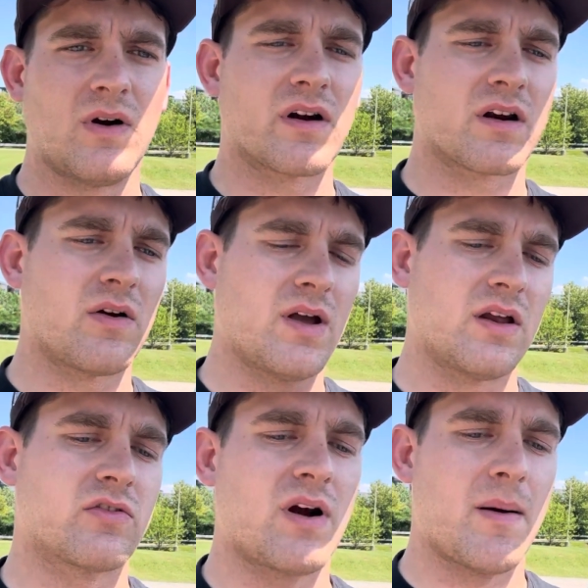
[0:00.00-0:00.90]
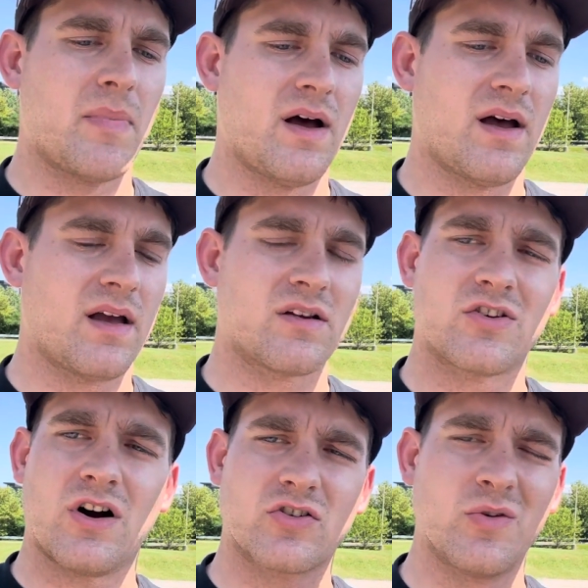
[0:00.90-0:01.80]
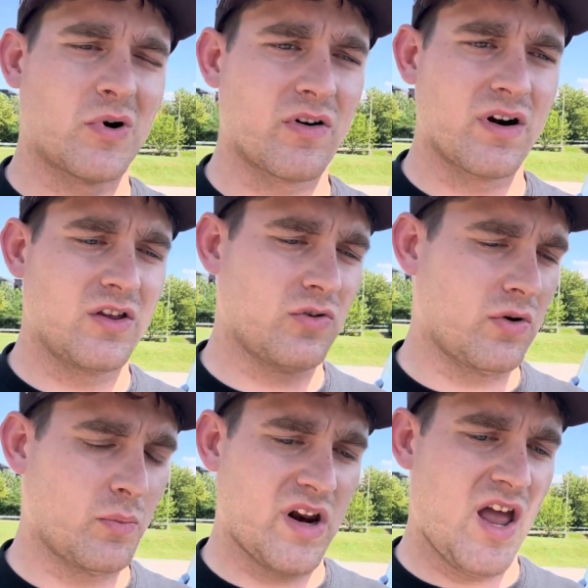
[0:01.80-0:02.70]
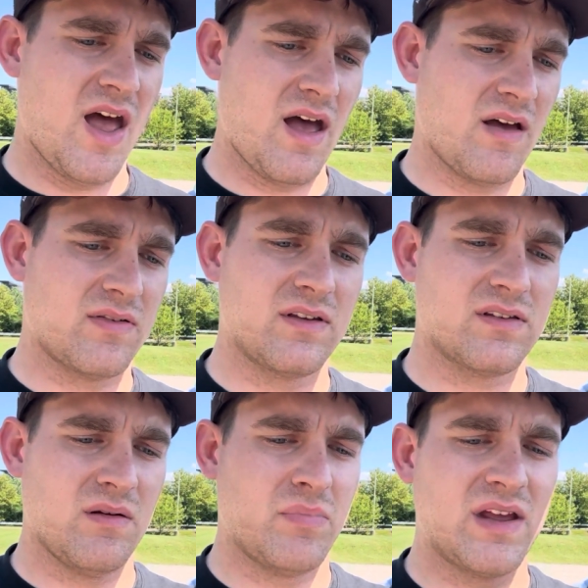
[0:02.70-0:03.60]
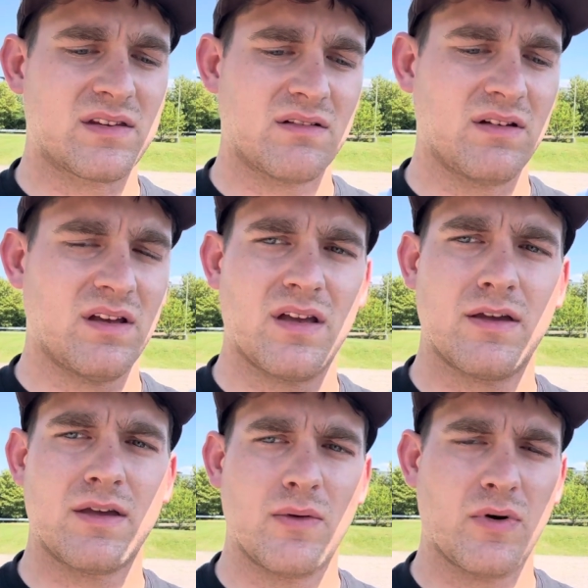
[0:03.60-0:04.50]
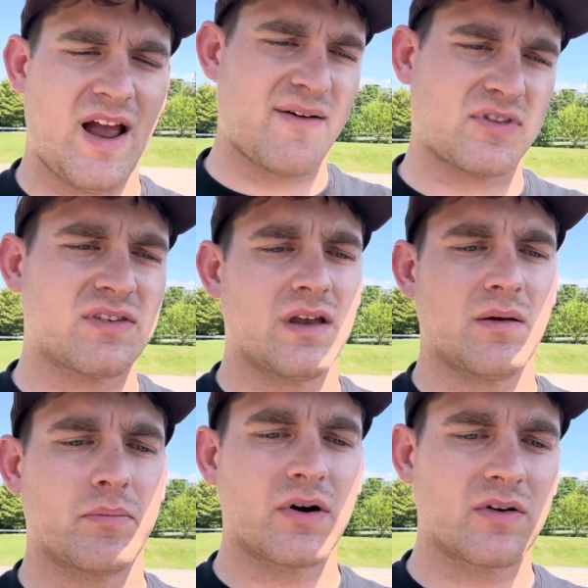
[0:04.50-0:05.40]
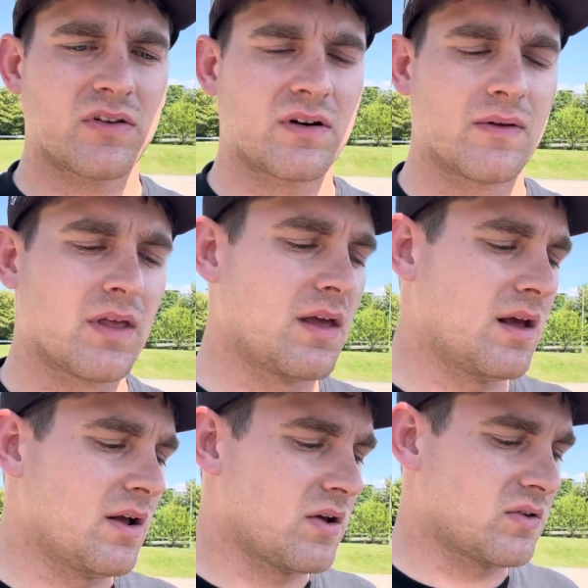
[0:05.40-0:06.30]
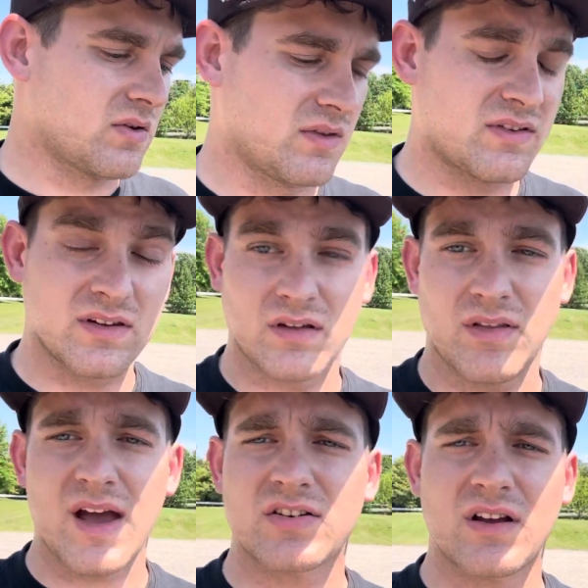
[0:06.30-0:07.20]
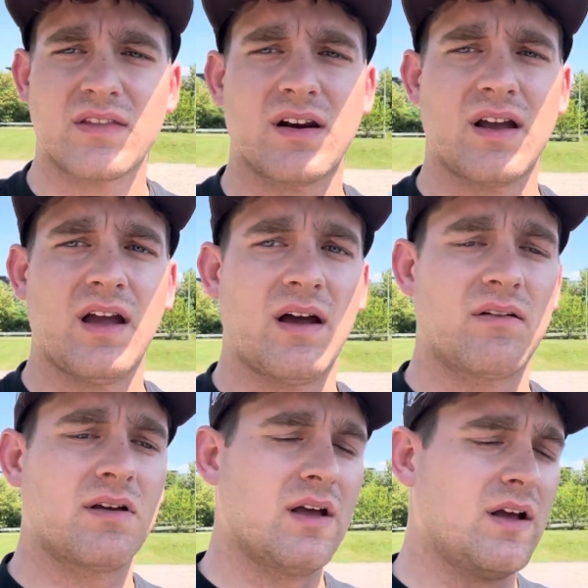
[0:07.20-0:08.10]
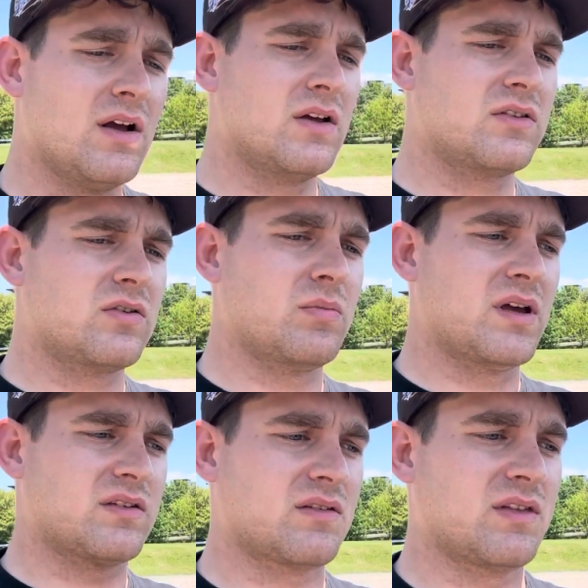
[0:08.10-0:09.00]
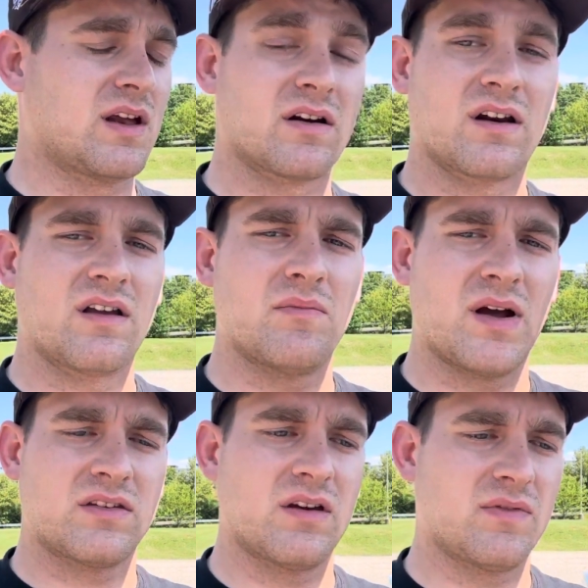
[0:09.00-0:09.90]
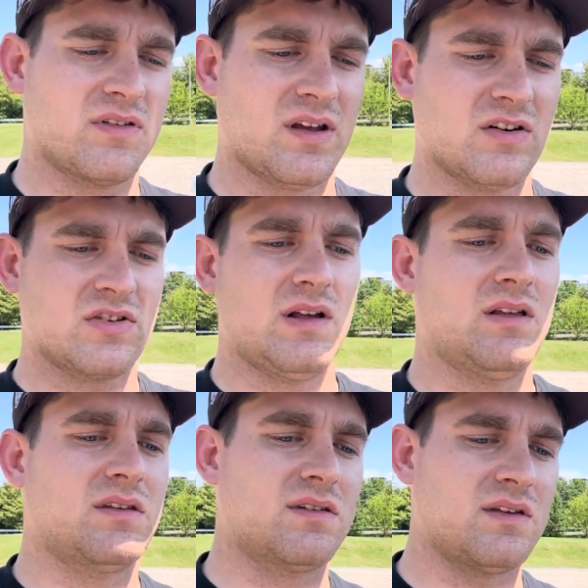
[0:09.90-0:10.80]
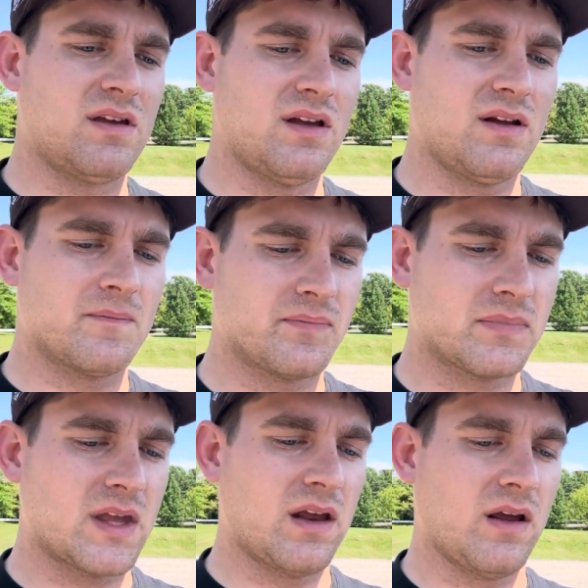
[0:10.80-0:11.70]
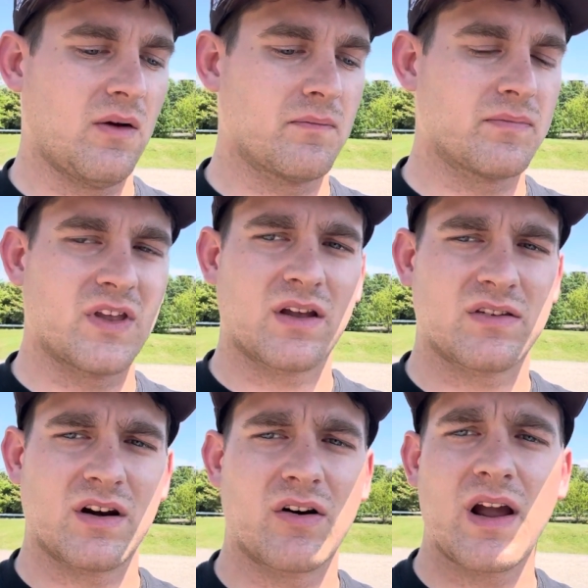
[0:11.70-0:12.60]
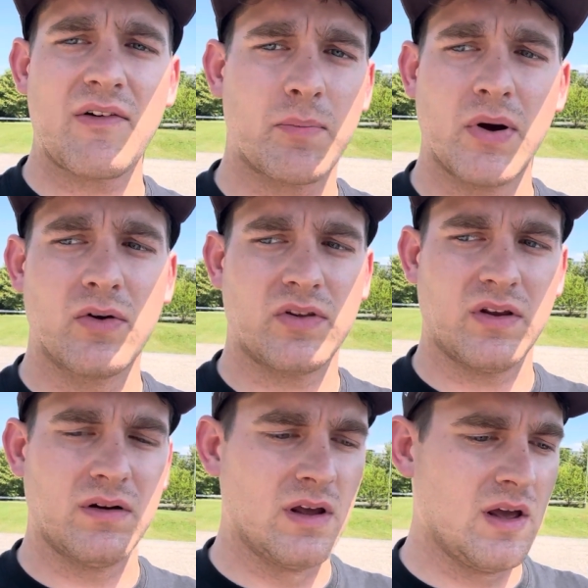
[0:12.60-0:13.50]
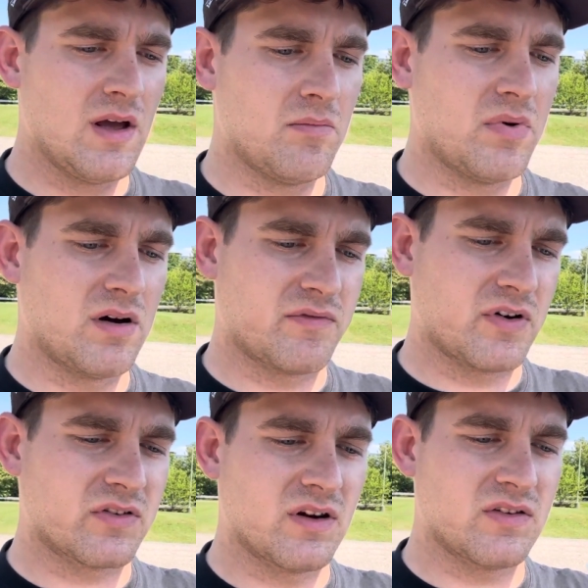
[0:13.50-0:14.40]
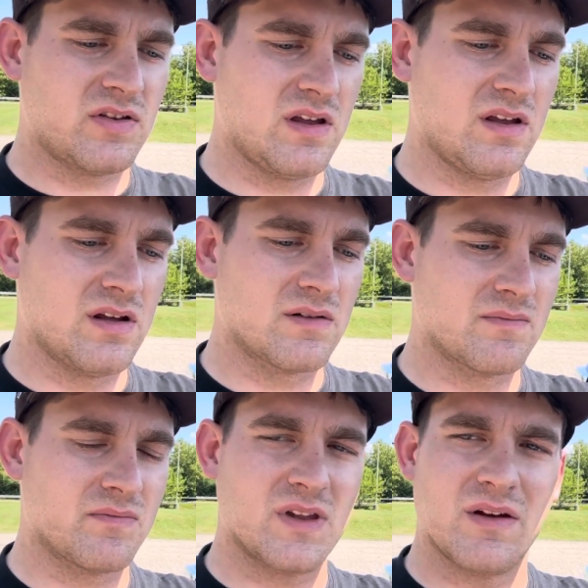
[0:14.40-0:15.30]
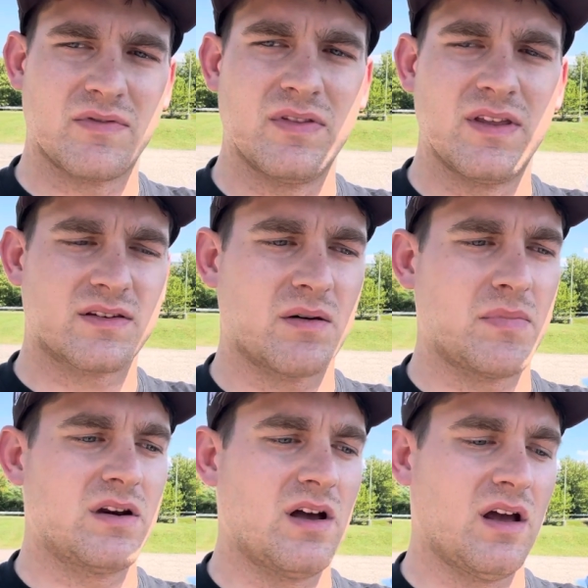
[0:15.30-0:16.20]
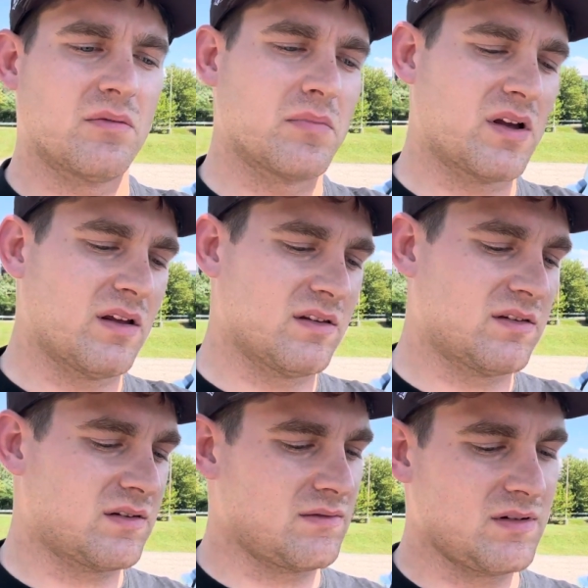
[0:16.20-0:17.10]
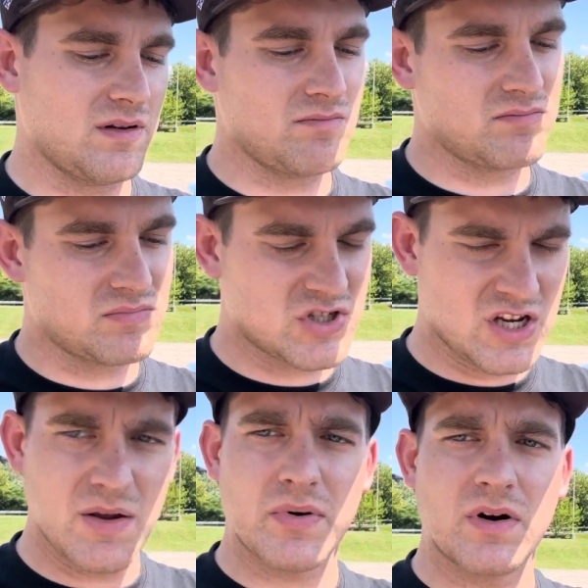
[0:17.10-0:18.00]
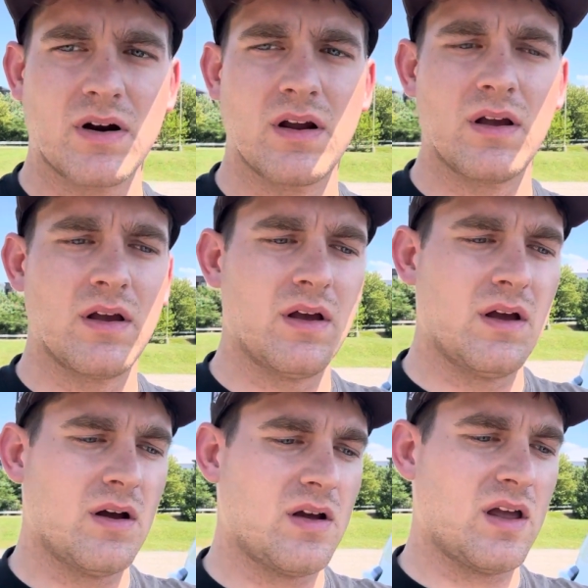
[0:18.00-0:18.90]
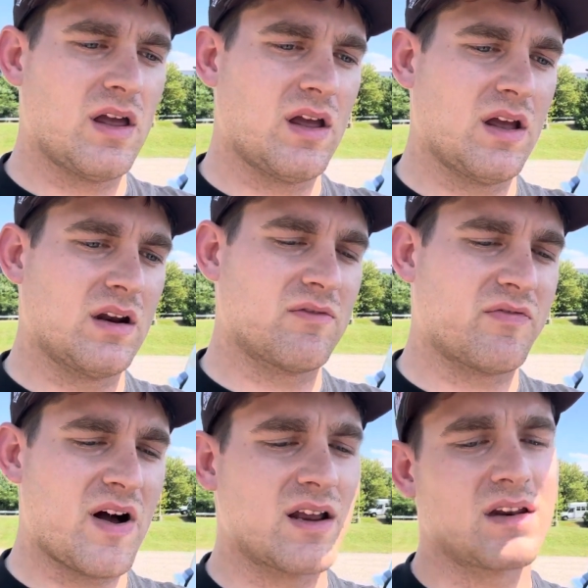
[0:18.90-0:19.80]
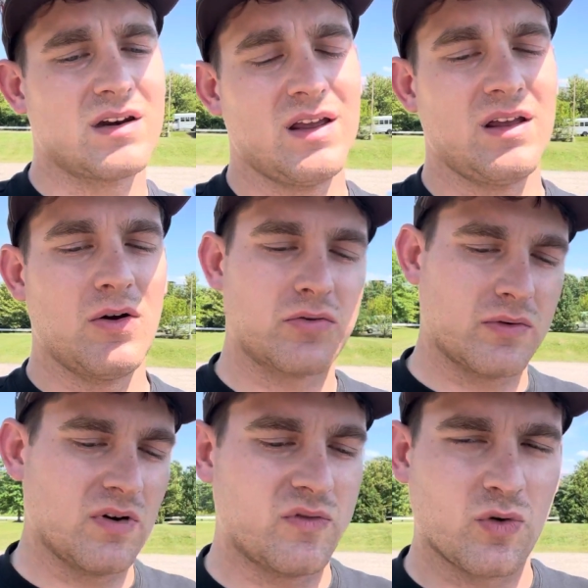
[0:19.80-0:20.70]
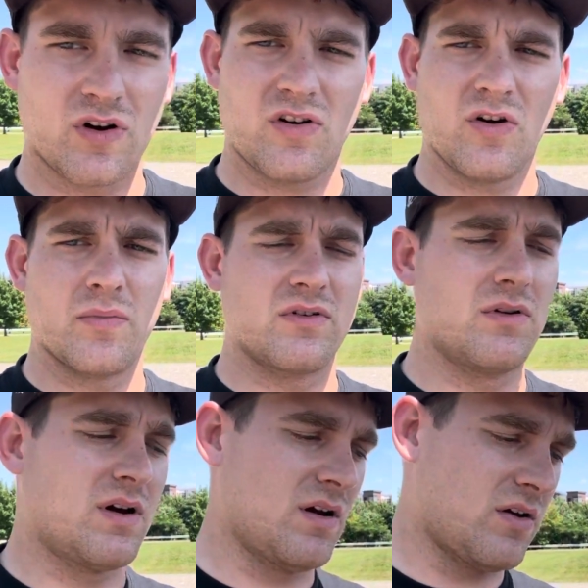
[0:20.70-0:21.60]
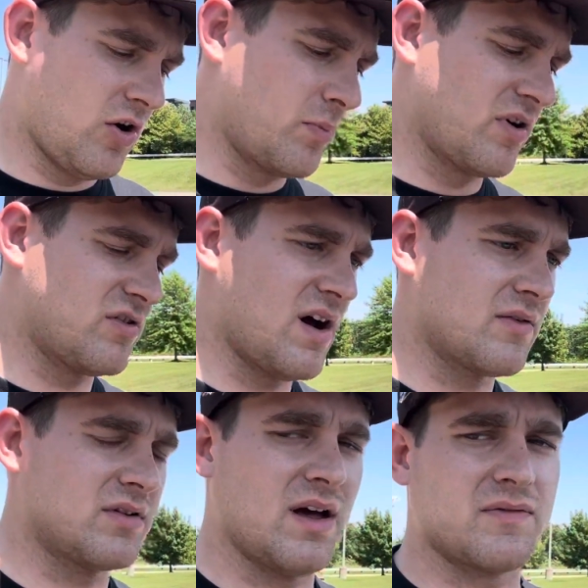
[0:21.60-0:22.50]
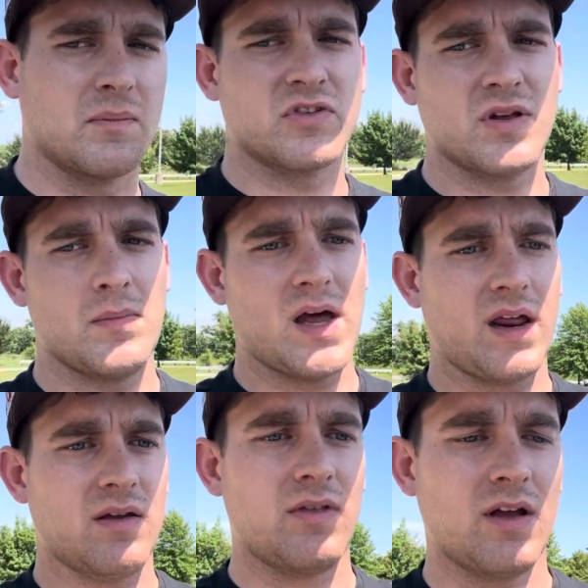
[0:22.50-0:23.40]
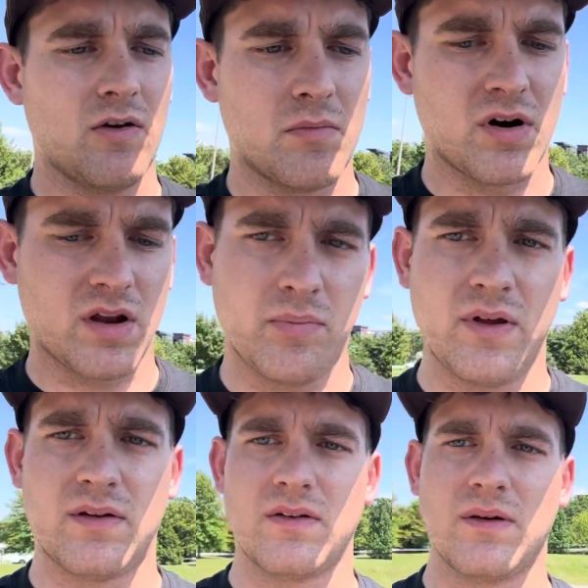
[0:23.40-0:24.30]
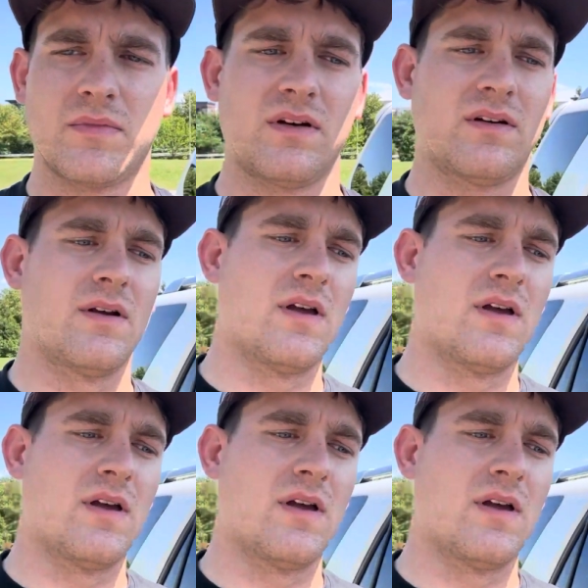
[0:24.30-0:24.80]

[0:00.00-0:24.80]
I'm gonna go ahead and drop by. Talked to him already, told him what I have. He said basically he would have to see it in person. So this is the last shot that I have to basically that I'm gonna give myself as like a chance to see, you know, like I said, I already have it posted, but I'm first gonna see if this can be done, because it's cheaper, and finding a 0304 Cobra drive shaft from somebody like on Marketplace or something